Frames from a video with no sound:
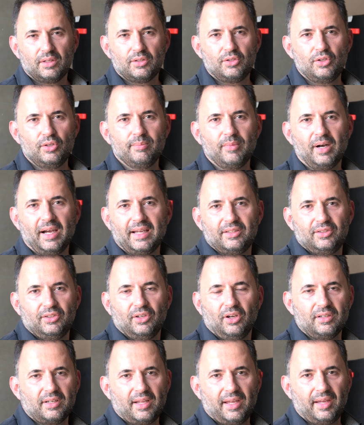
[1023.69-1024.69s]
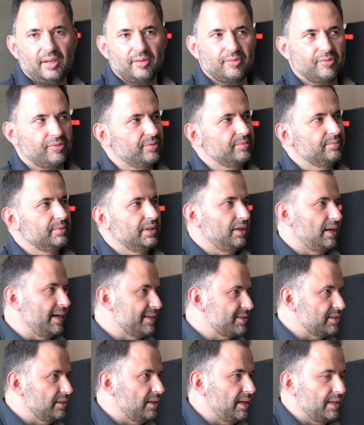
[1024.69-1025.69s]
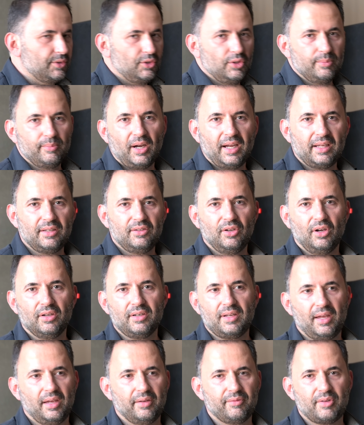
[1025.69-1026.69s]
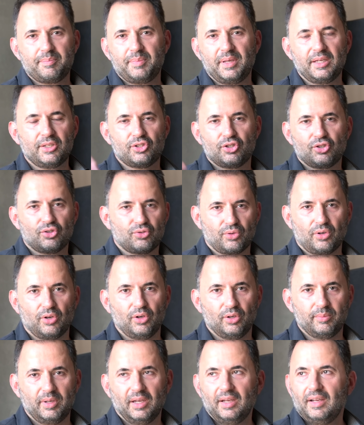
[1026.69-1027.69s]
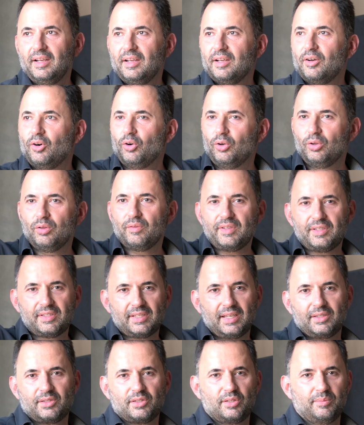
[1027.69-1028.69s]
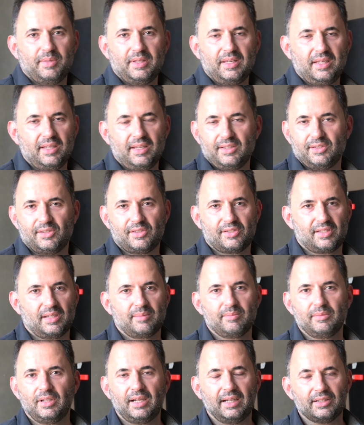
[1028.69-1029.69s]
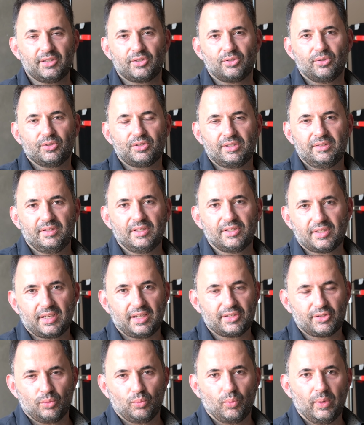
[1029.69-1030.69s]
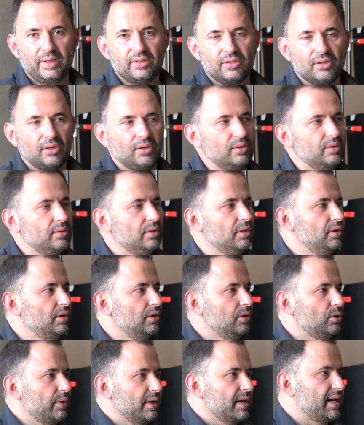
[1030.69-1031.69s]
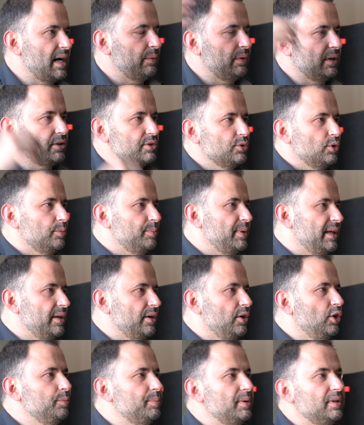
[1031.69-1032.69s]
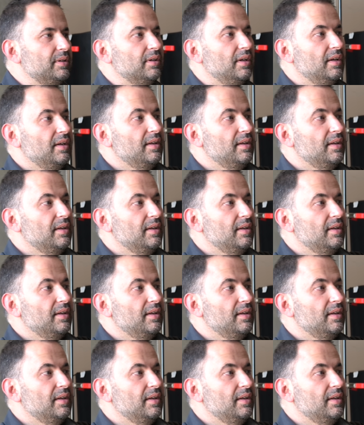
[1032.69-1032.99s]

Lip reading: You might not have an ice light, you might not have a big strobe. All this has to be is some light source, in this case a window or a garage door being open.